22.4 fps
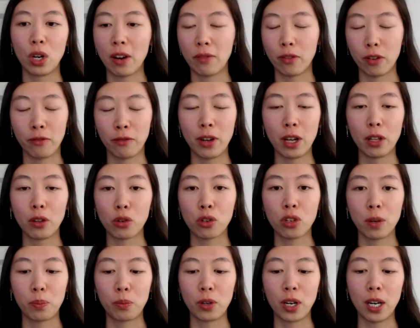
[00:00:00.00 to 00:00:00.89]

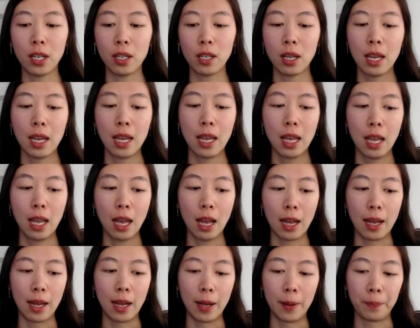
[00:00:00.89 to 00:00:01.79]
fellowship, right?
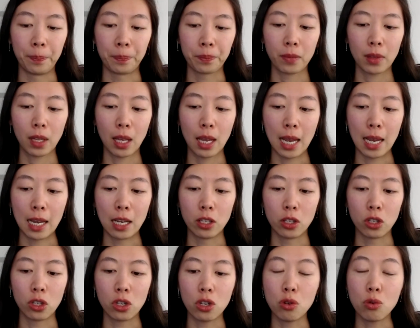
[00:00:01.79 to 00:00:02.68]

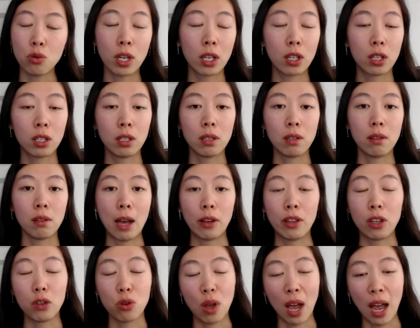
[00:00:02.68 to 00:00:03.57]
And you can, now
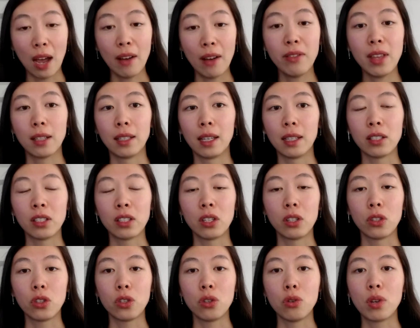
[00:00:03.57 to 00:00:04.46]
that you have that
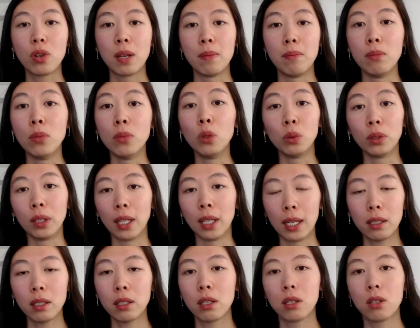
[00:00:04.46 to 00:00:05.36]
license, you can moonlight.